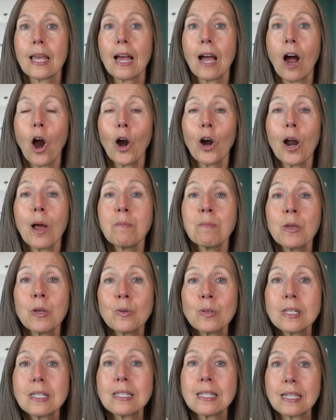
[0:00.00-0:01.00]
Our
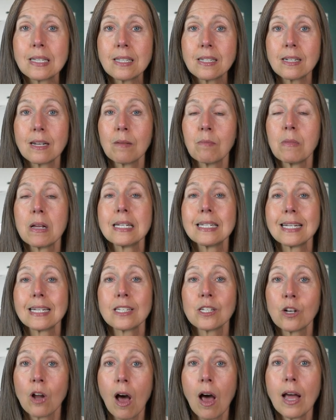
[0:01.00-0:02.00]
immune system
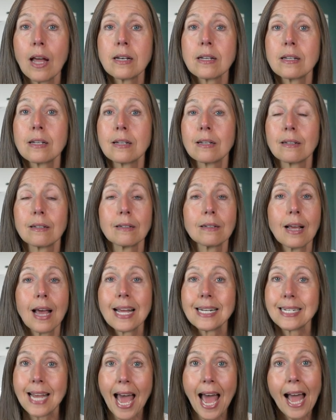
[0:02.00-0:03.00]
does not
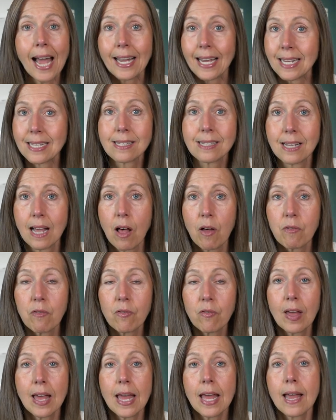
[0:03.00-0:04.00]
attack
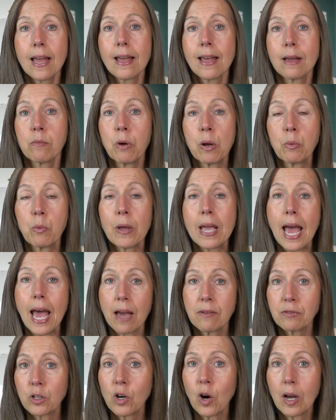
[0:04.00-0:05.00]
itself. When we
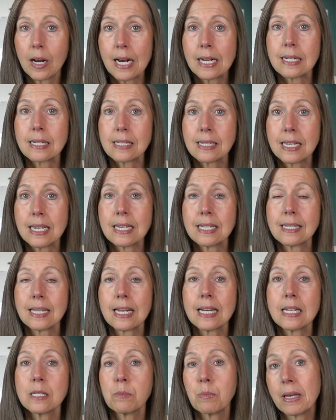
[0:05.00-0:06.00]
have chronic disease,
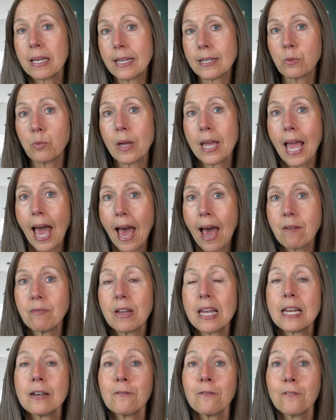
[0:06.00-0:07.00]
it is because we have
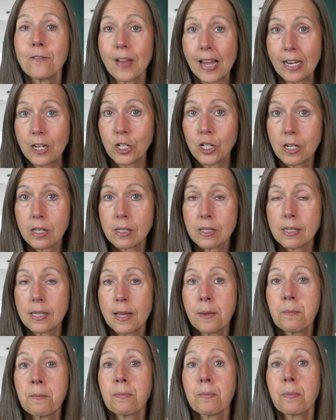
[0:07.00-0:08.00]
infections.
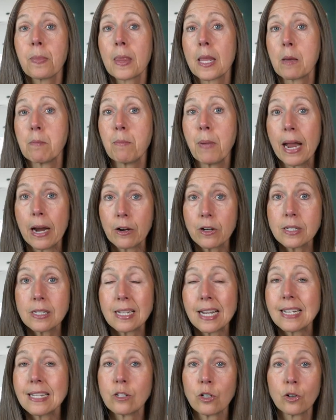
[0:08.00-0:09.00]

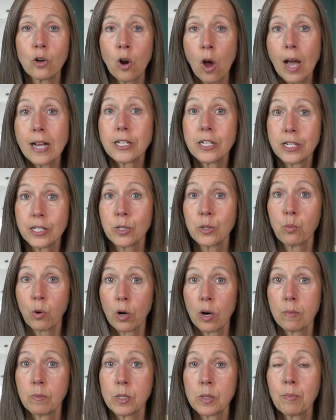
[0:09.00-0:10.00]
Parasites are not just
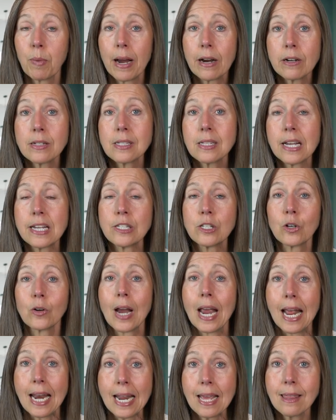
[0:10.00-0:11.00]
worms. Parasites are
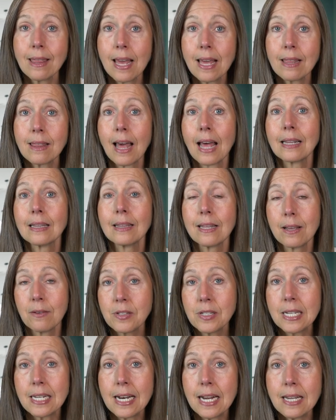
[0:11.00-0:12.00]
anything that
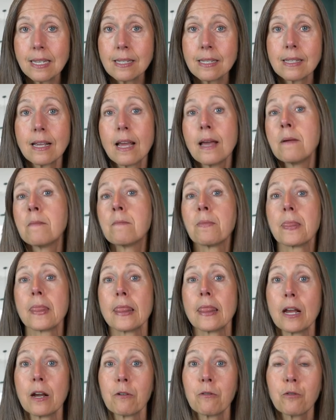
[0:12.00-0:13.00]
lives in us.
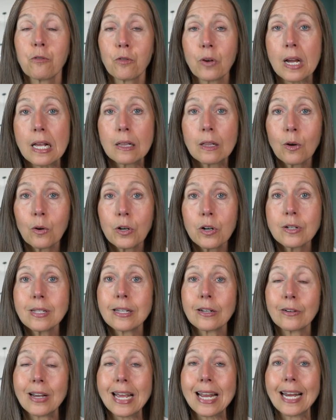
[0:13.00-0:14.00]
They're freeloaders.
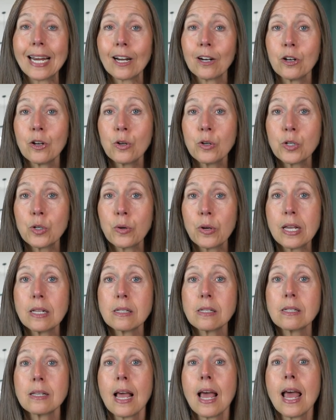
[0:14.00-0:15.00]
They're eating our
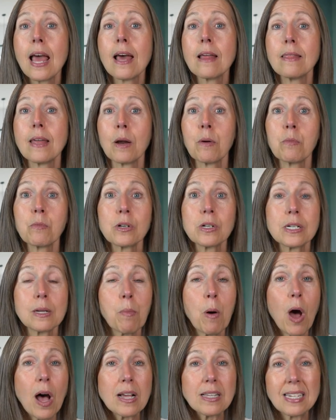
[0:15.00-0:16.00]
nutrients. They're
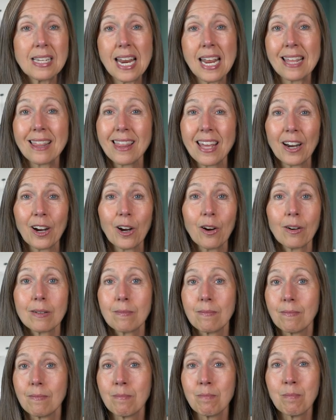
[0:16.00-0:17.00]
depositing their
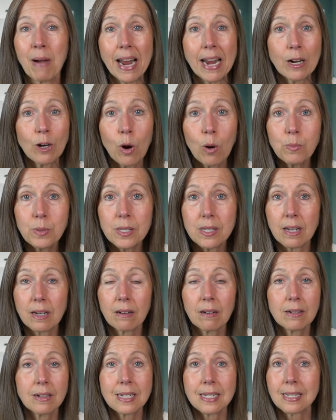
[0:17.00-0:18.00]
microbes,
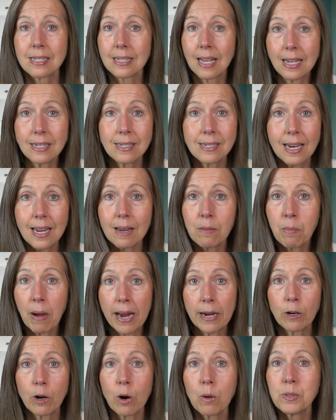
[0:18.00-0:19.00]
their disgusting
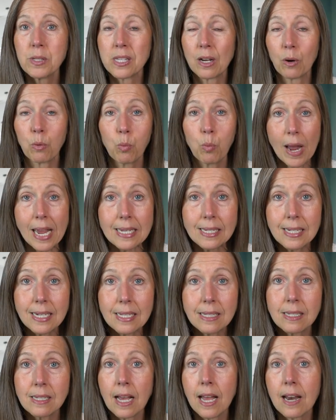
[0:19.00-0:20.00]
microbes, their waste
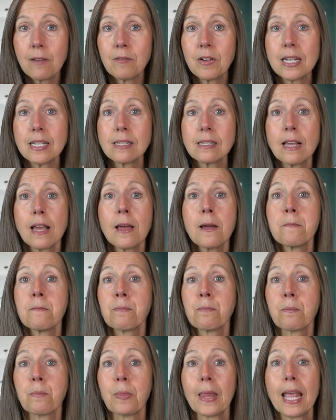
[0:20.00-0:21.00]
inside of us.
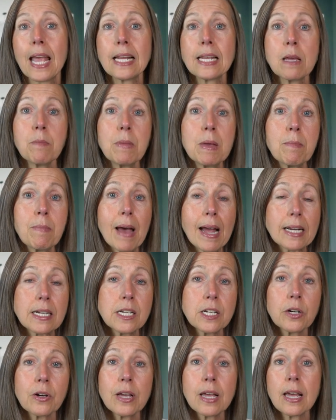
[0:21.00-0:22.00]
It can be
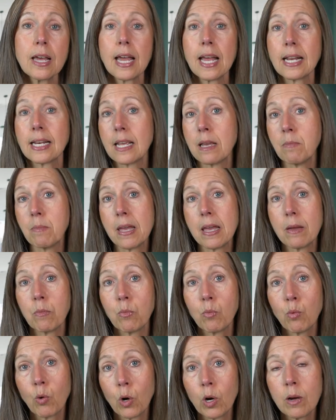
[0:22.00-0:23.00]
bacteria. It can be
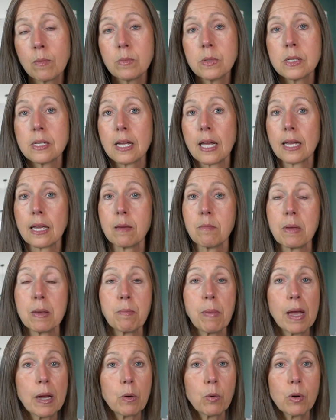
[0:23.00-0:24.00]
worms. It can be
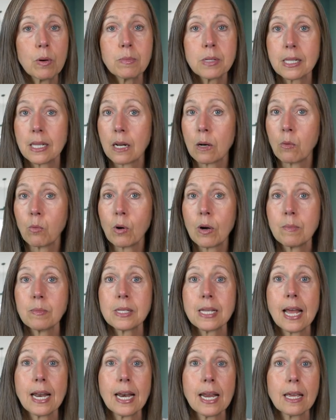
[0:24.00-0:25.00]
big worms, little
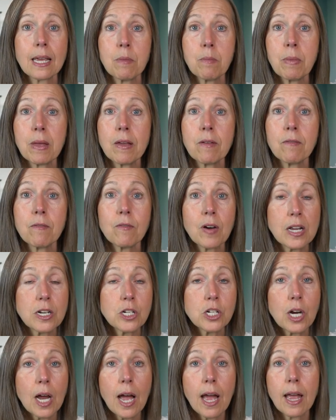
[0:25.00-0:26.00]
worms, and it can be
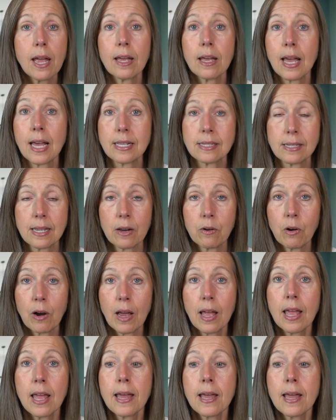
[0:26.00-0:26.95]
fungi, etc.